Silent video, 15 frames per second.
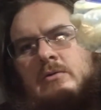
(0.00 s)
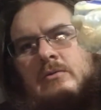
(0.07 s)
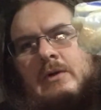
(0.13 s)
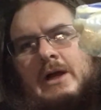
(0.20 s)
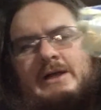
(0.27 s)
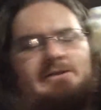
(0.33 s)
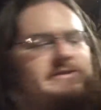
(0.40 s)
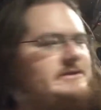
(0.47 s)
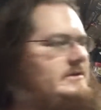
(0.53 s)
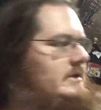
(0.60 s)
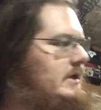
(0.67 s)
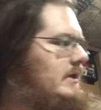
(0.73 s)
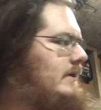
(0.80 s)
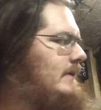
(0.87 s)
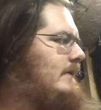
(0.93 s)
rice.
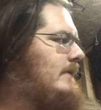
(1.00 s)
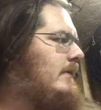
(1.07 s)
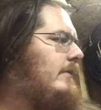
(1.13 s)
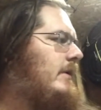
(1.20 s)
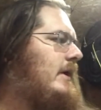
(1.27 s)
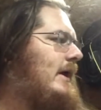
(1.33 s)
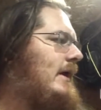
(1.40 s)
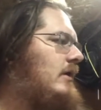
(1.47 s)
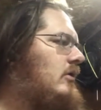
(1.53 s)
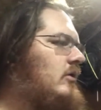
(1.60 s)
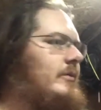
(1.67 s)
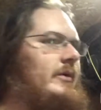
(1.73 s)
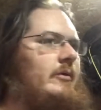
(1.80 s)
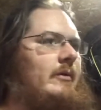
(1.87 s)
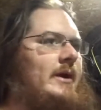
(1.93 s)
I'm going to add a little
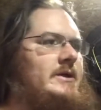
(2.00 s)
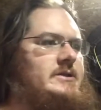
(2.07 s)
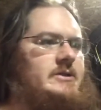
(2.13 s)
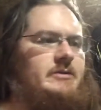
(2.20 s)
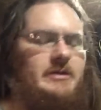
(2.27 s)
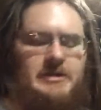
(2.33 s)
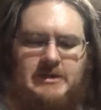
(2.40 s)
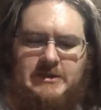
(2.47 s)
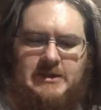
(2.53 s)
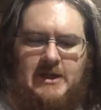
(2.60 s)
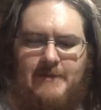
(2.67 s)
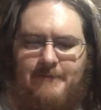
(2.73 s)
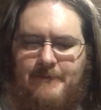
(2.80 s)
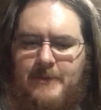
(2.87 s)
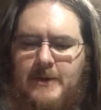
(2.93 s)
bit of rice to it this
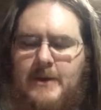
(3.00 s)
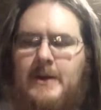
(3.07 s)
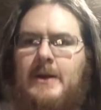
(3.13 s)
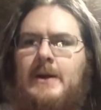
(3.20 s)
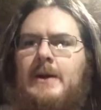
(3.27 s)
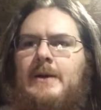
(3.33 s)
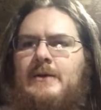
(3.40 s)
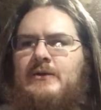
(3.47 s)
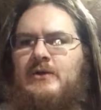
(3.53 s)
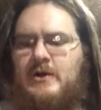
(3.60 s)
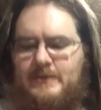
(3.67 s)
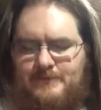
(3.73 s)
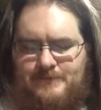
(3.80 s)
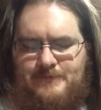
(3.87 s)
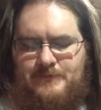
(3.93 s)
time.
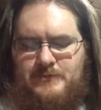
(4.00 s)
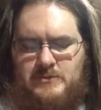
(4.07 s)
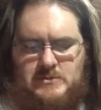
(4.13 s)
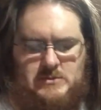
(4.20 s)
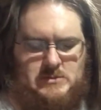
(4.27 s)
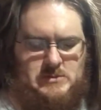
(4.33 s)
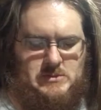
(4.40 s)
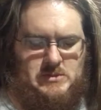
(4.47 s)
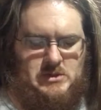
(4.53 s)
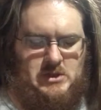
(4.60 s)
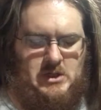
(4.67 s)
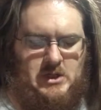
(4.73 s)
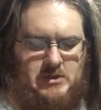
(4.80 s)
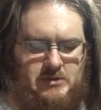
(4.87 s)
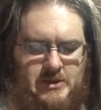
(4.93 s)
So,
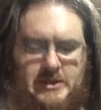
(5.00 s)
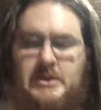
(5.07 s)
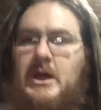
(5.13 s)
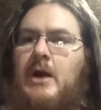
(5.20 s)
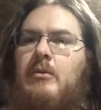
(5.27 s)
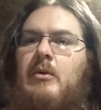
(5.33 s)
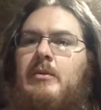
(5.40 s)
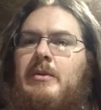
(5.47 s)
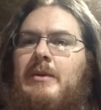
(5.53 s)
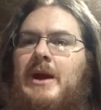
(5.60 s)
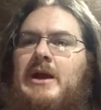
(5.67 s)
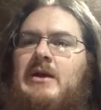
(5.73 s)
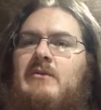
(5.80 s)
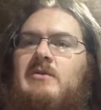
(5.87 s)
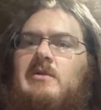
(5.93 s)
anyways, I will be
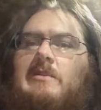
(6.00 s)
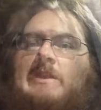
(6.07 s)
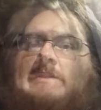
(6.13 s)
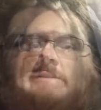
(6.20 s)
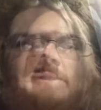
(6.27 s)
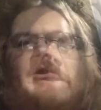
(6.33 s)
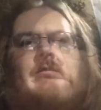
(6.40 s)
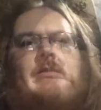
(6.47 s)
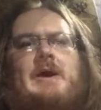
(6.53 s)
back in a few minutes. Guys, I'm